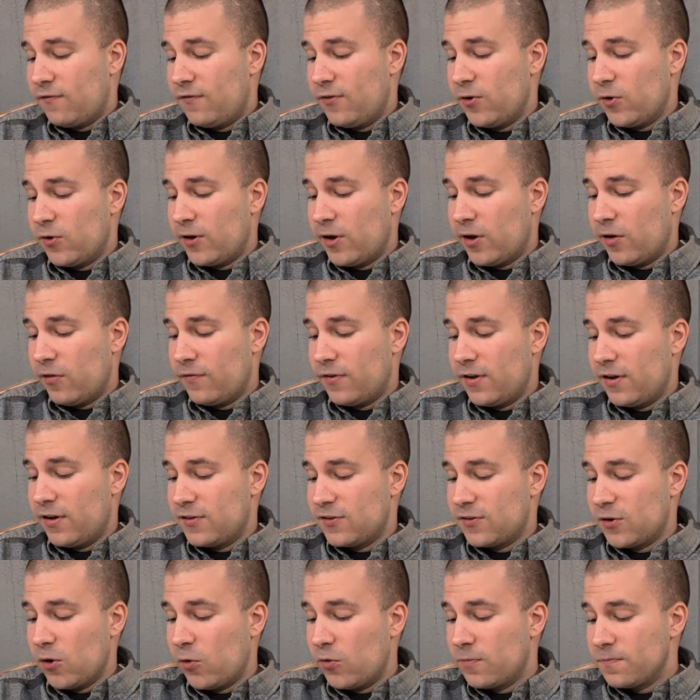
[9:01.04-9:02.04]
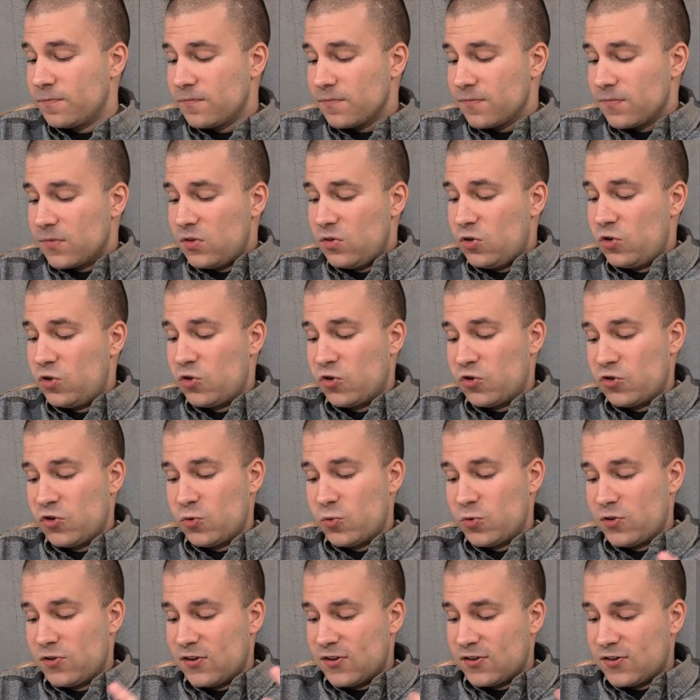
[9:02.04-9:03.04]
and Philadelphia. So New Jersey
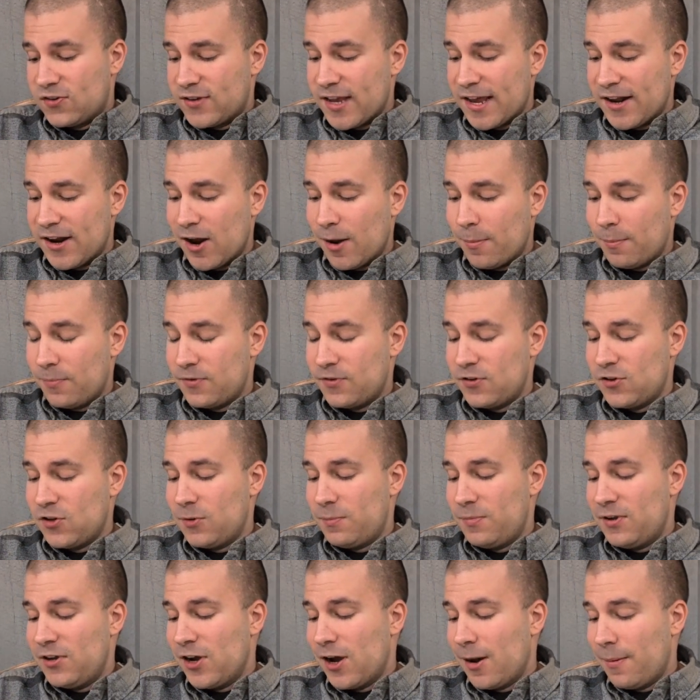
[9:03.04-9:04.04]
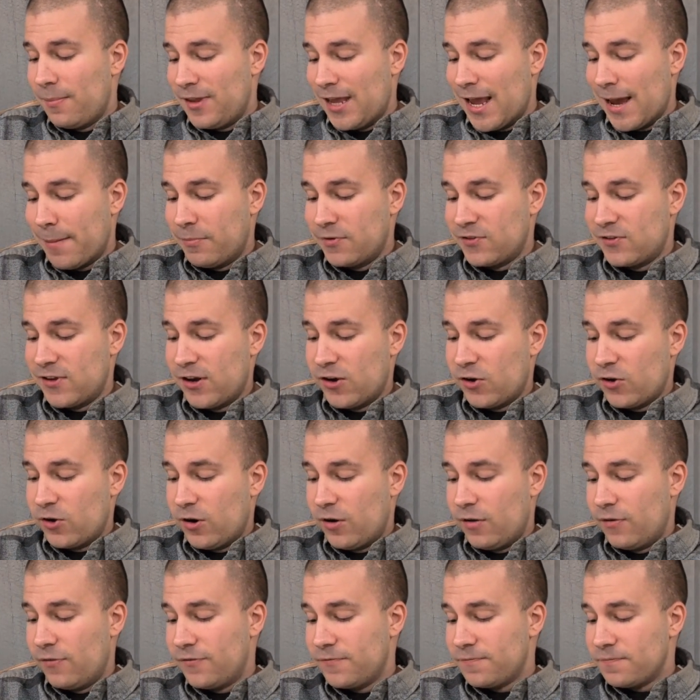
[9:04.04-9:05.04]
was just set up to become the epicenter
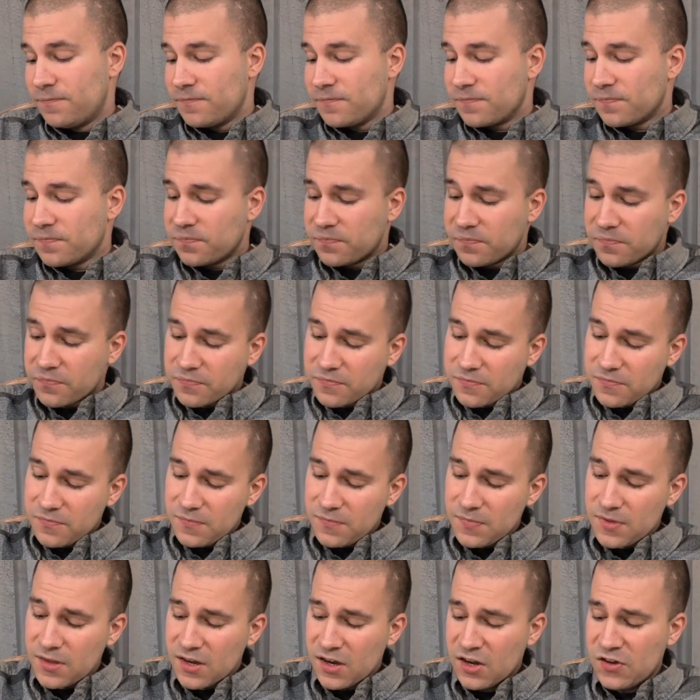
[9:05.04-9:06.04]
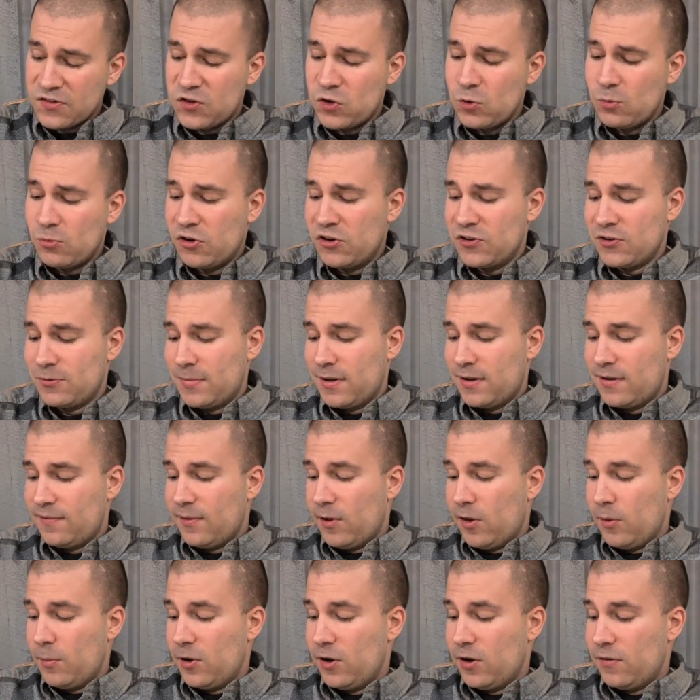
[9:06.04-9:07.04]
of consumerism and the
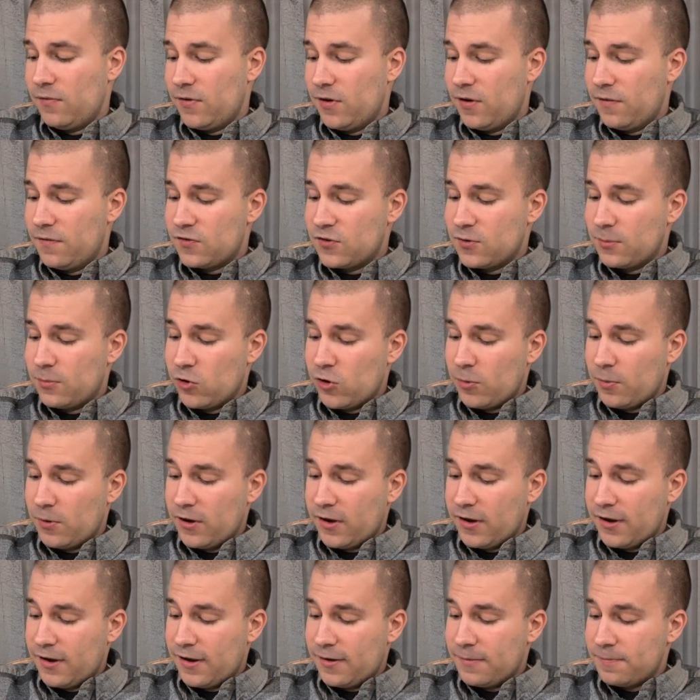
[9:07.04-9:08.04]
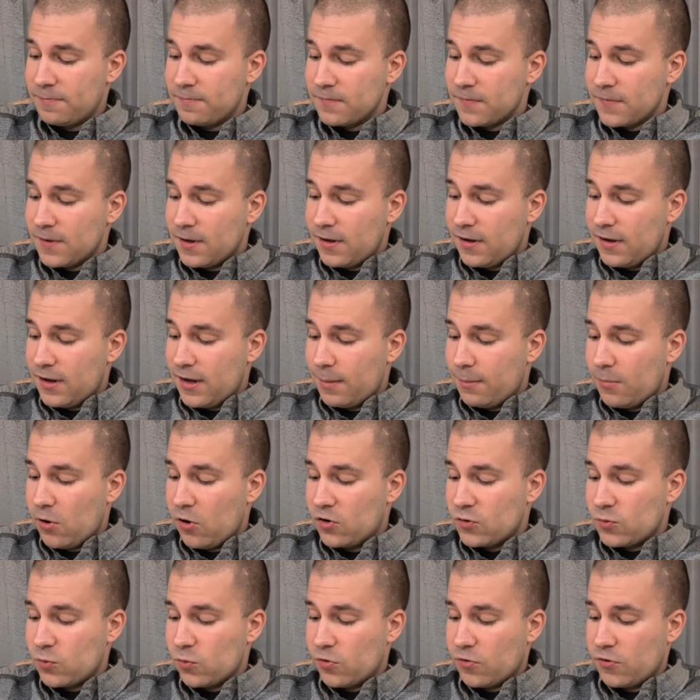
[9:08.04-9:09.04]
development of suburbia in
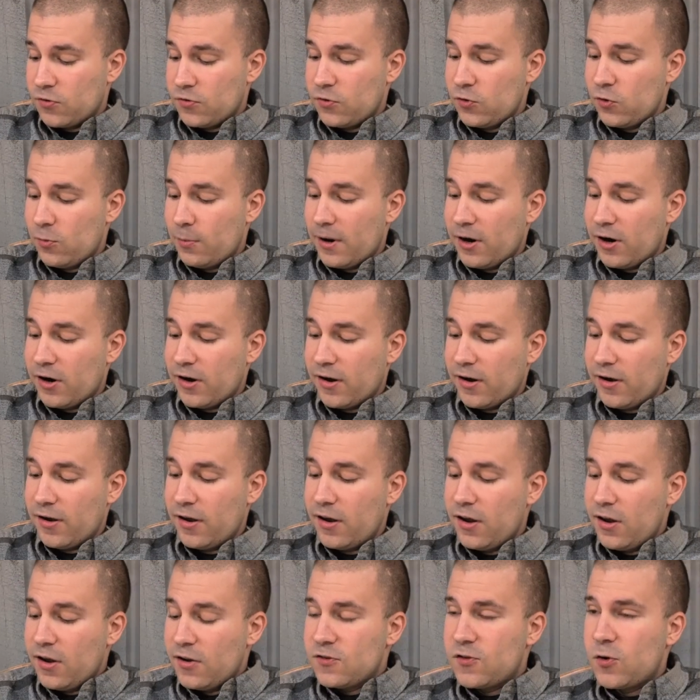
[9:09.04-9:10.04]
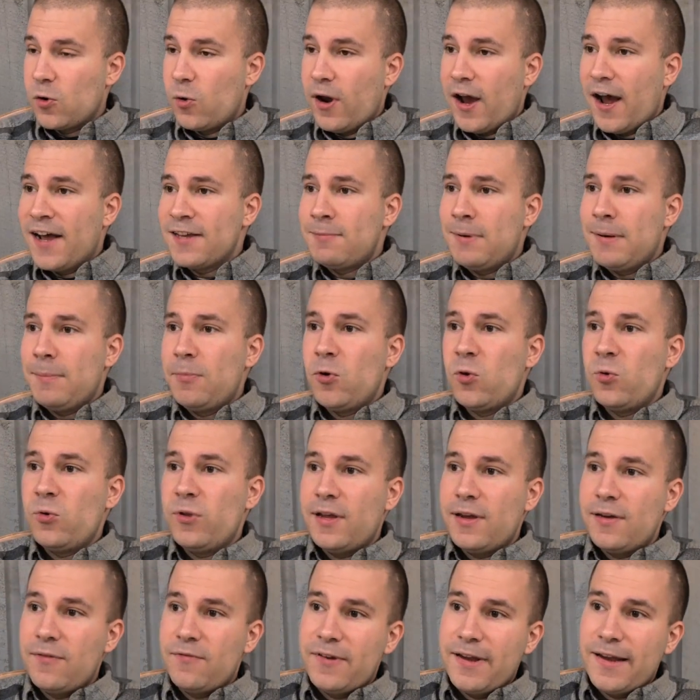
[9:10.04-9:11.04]
post-World War II America. So as people
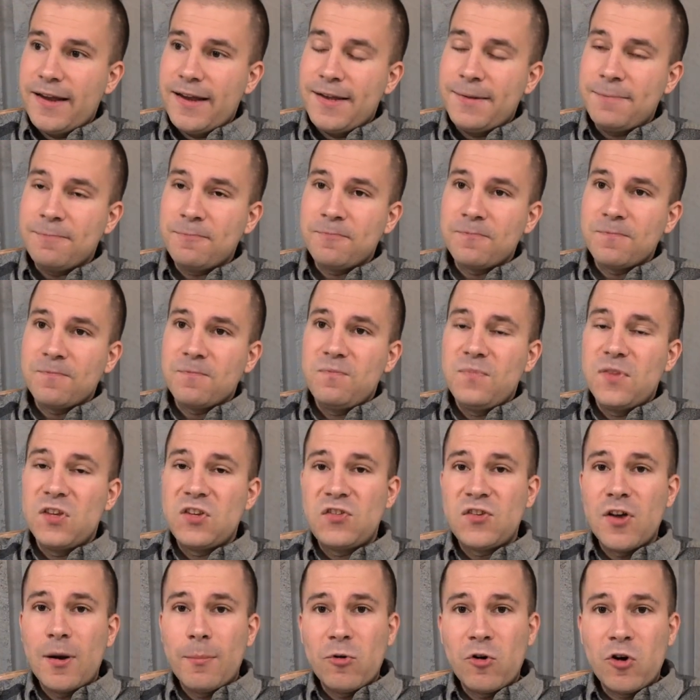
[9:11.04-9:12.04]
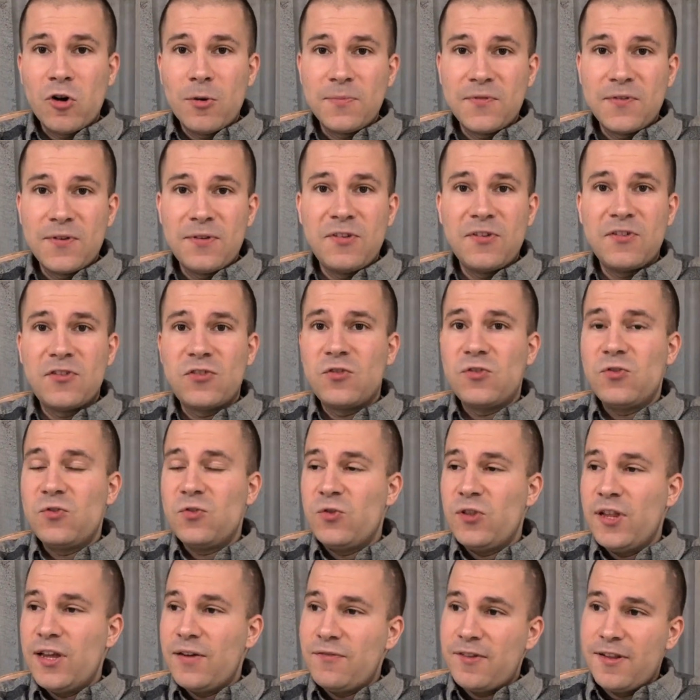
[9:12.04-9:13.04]
lived in the suburbs and just
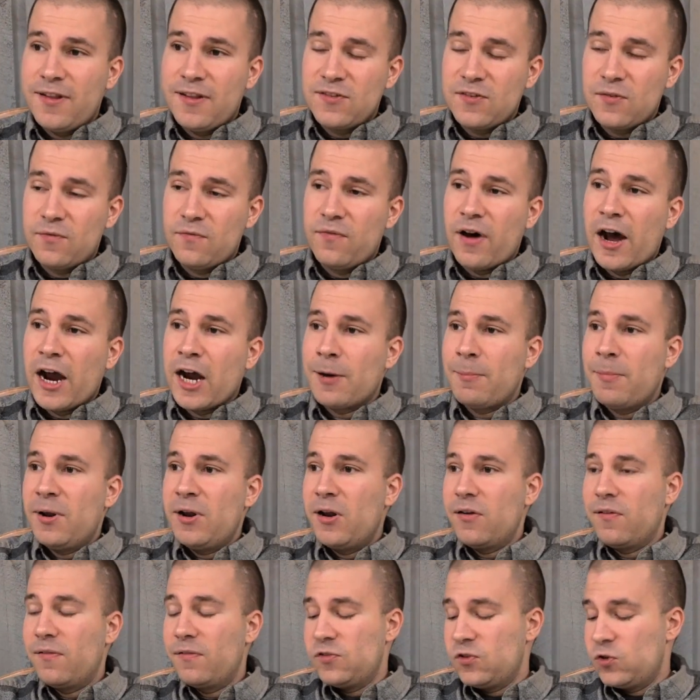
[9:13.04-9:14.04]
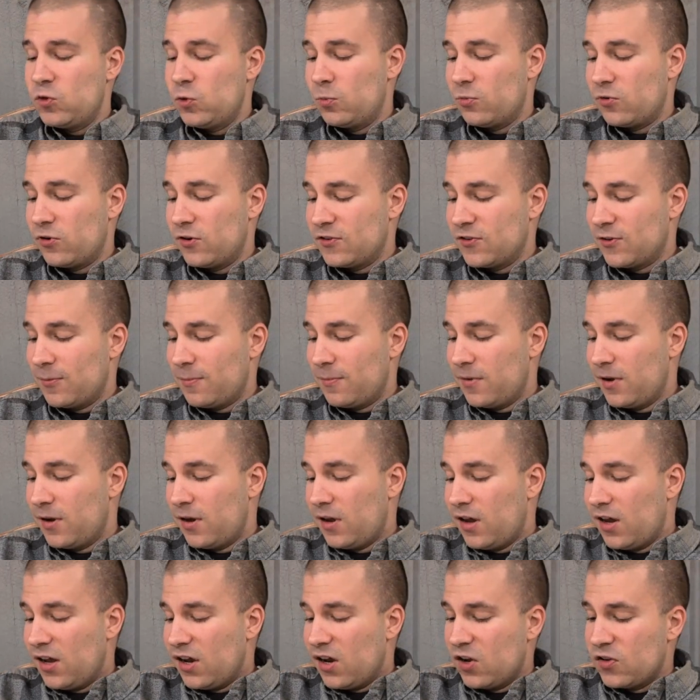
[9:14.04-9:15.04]
lived in this environment of
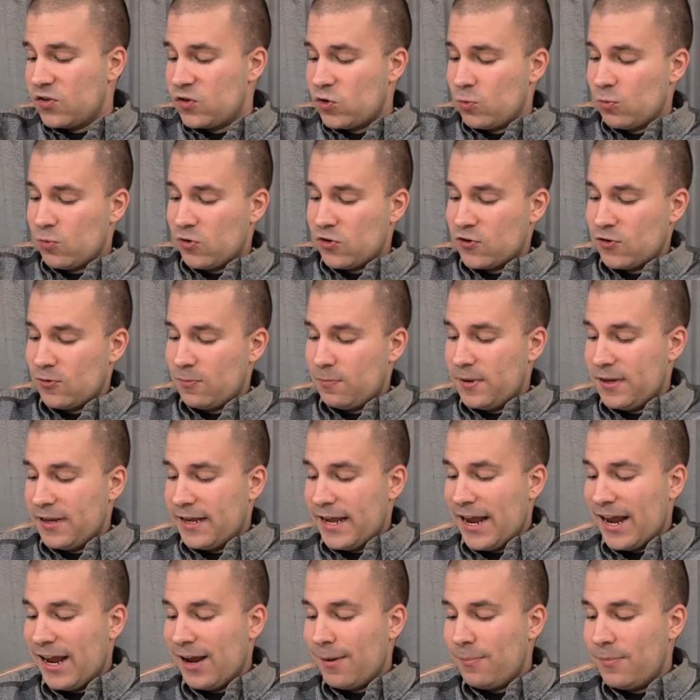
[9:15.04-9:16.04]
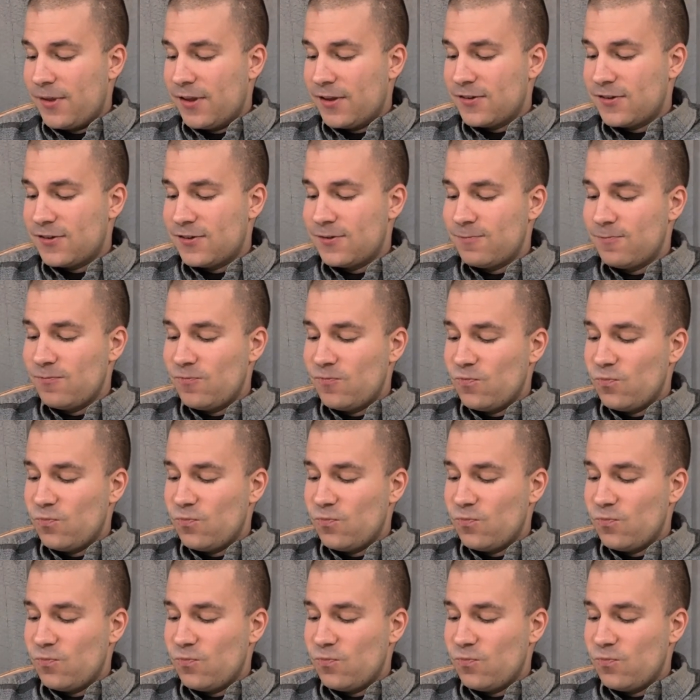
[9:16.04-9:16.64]
consumerism became this